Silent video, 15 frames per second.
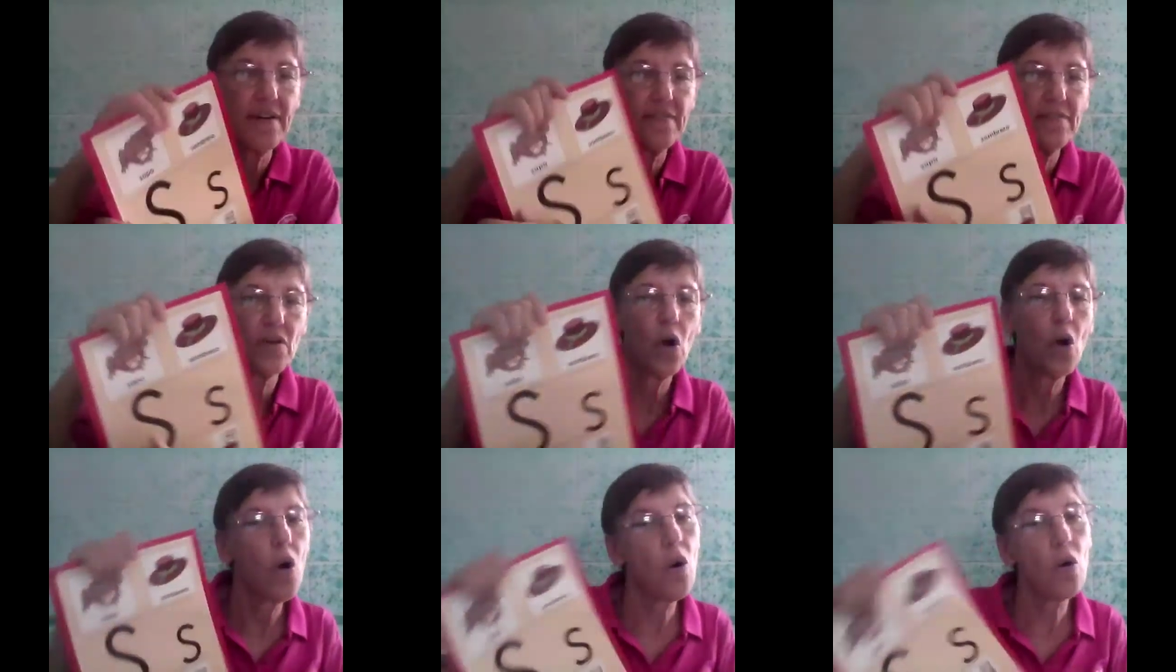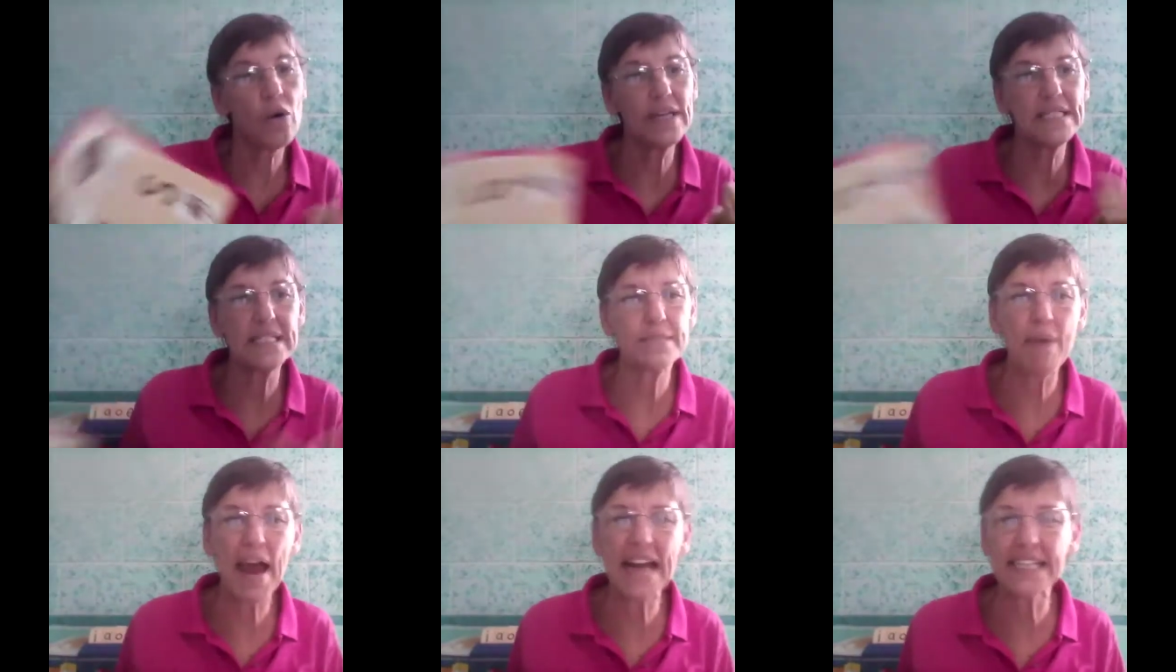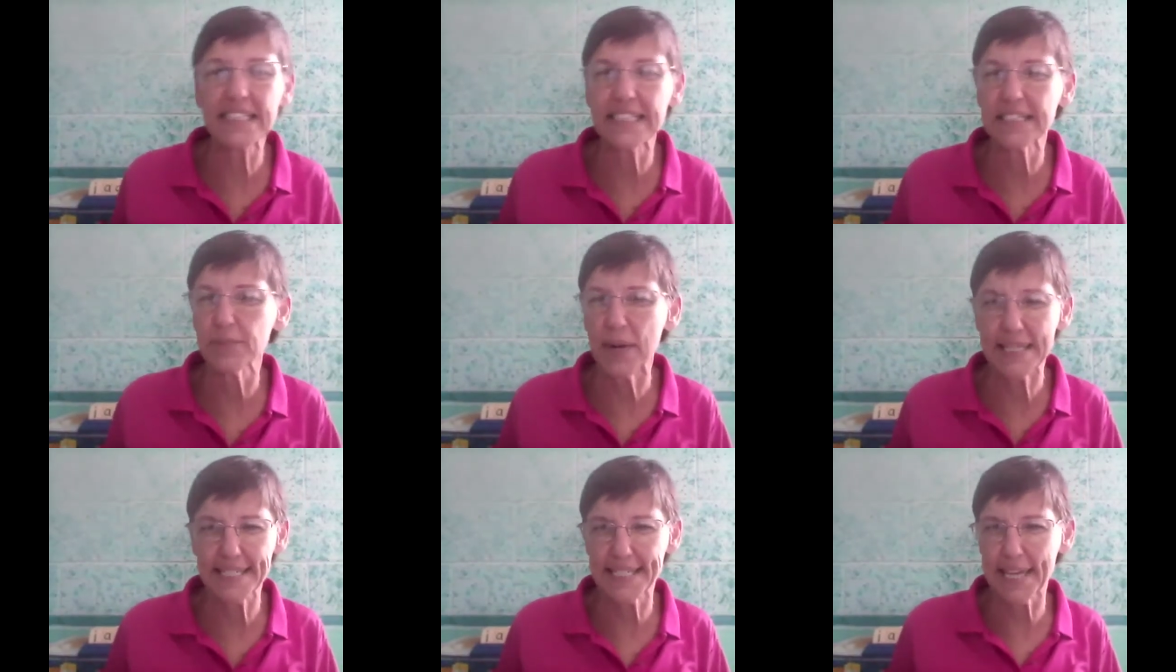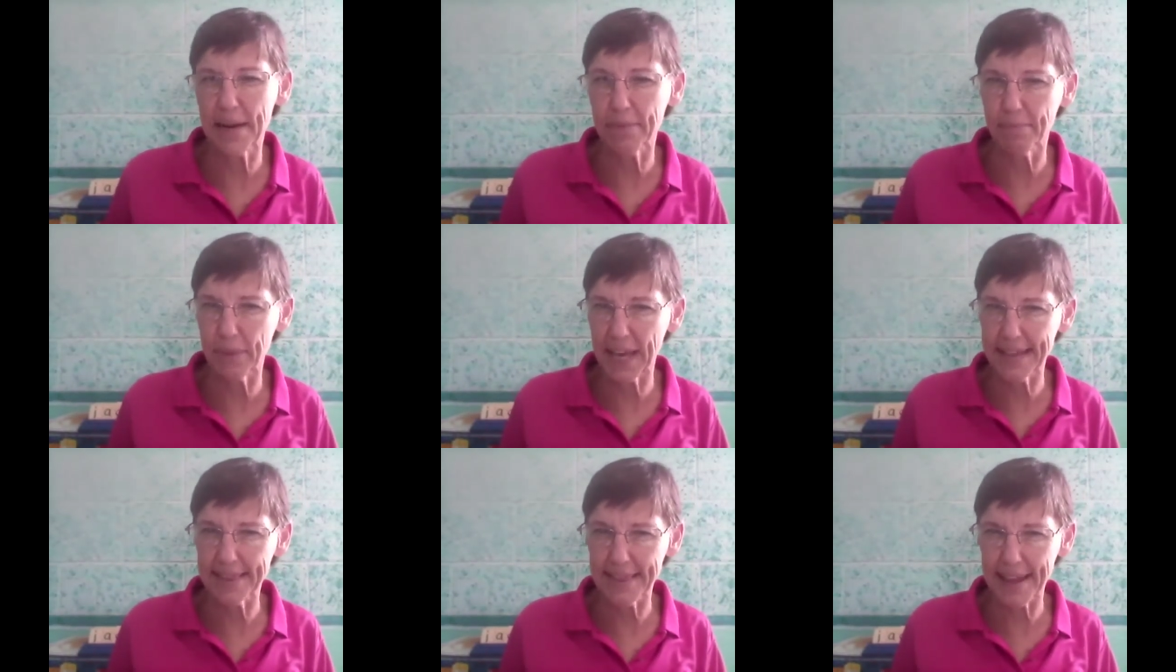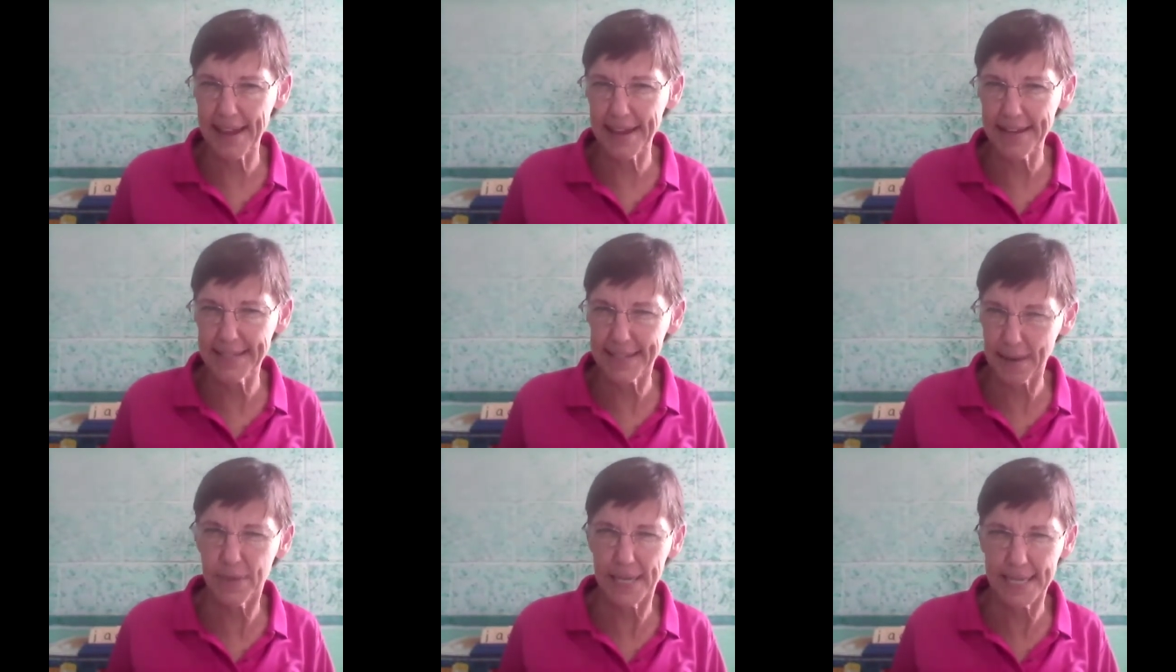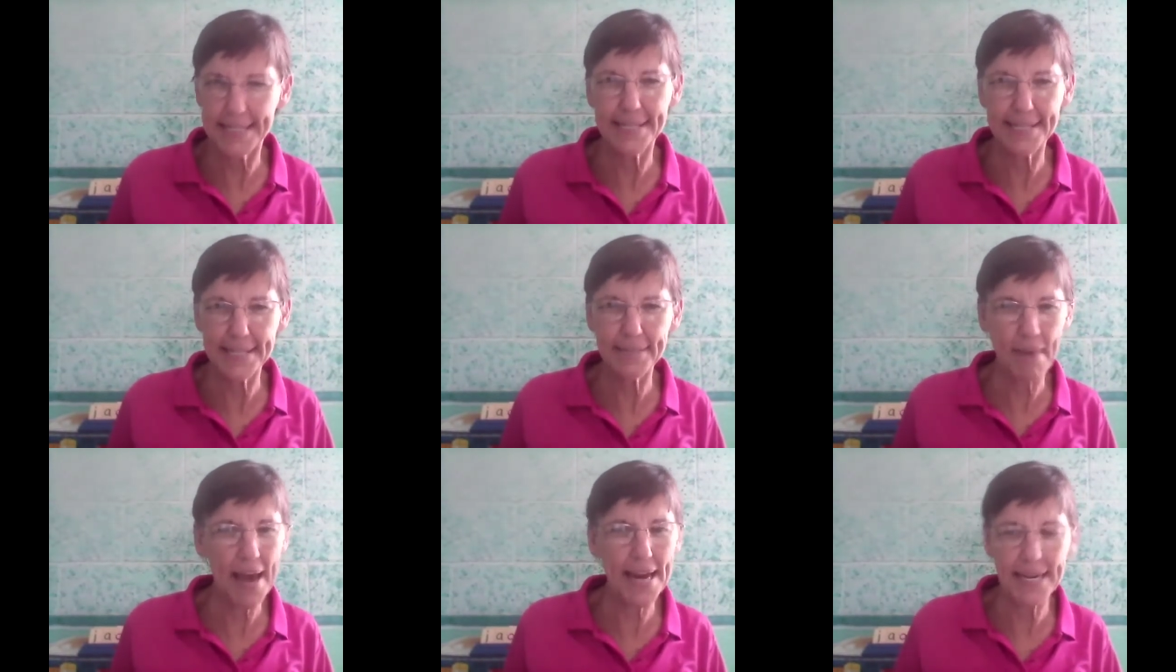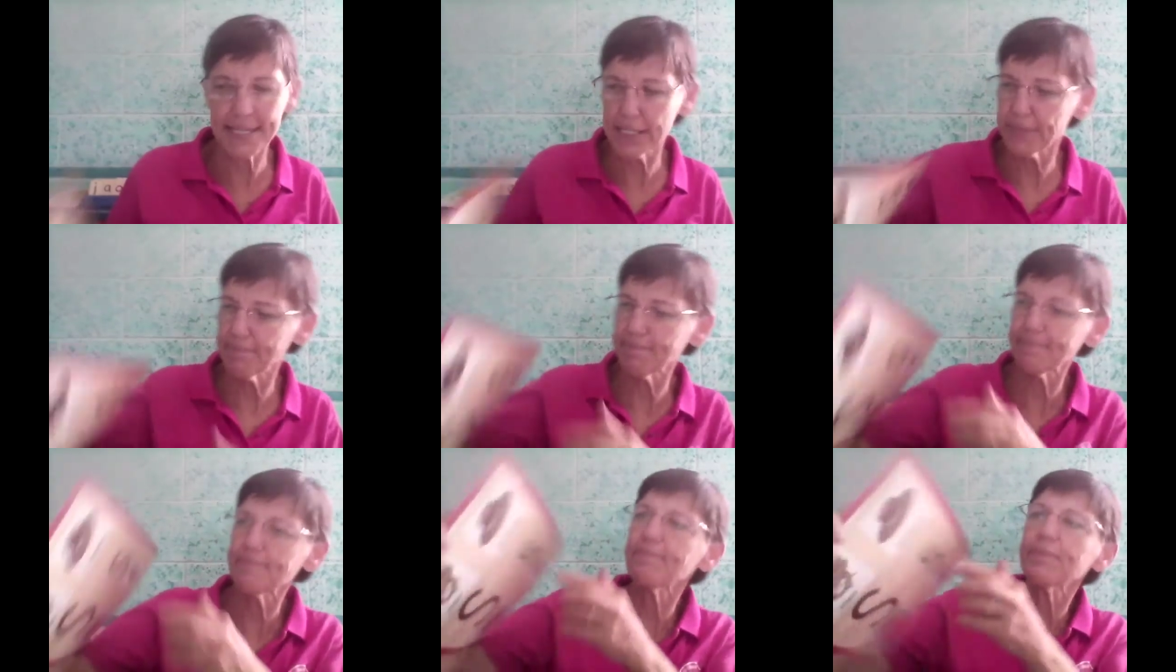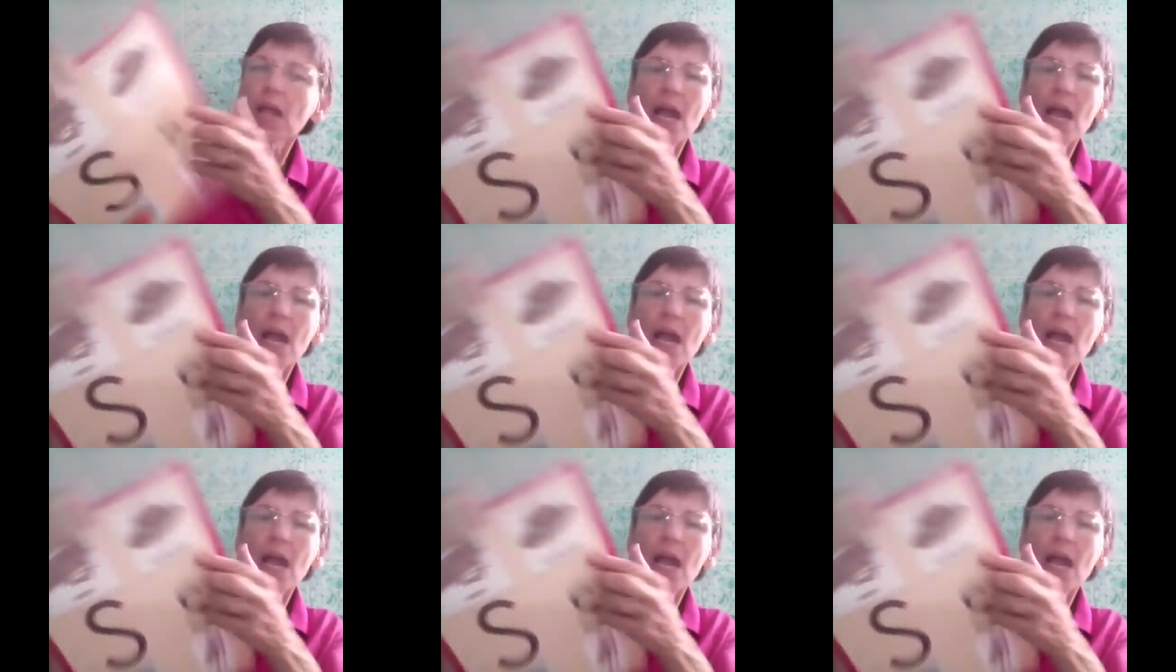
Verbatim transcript: have, or in Spanish it's what, serpiente? Is that what it is in Spanish? Mm -hmm.